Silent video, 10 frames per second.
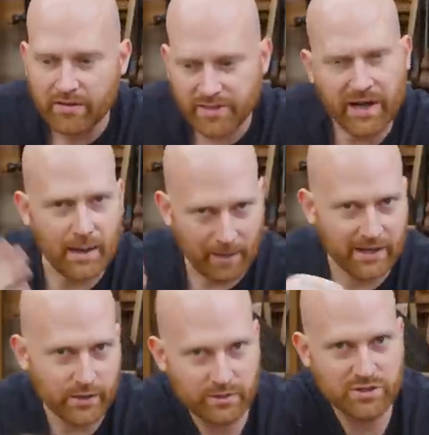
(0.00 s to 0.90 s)
then I
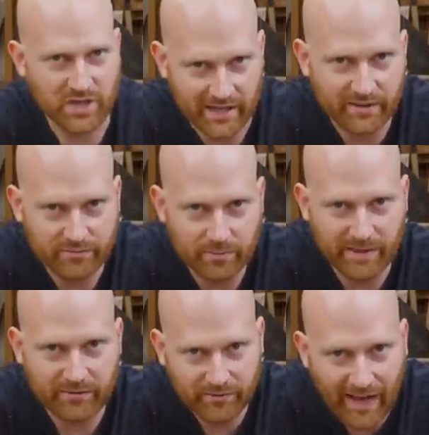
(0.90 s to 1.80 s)
might go and check it for
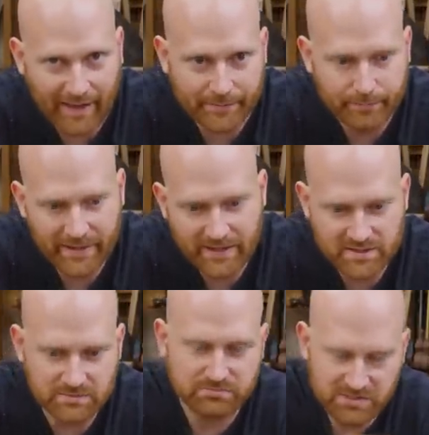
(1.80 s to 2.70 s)
being flat,
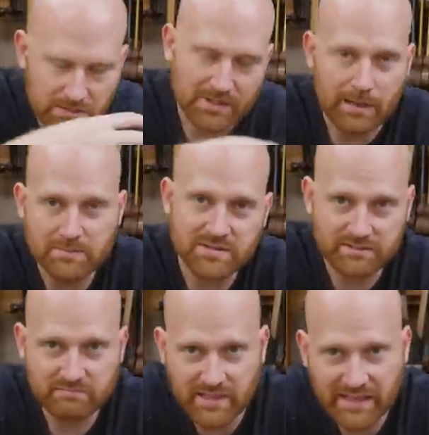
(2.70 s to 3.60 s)
because sometimes
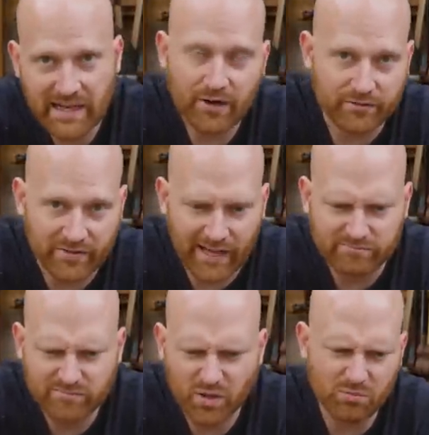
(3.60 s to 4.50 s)
they get out of
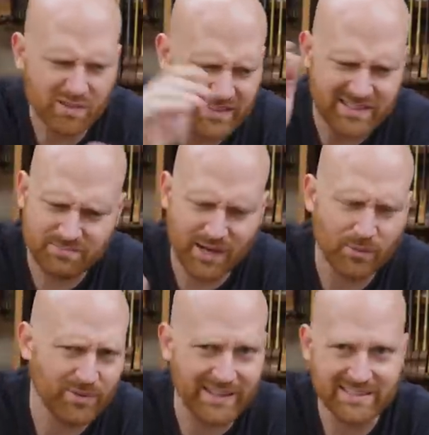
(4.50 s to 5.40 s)
flat, though with these
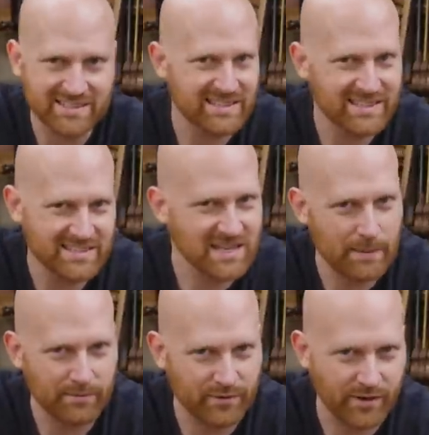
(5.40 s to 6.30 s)
metal planes, it doesn't
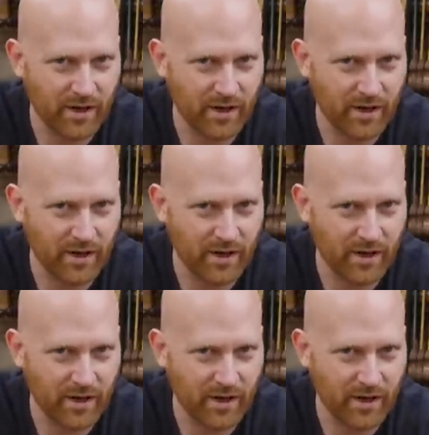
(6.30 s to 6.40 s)
happen very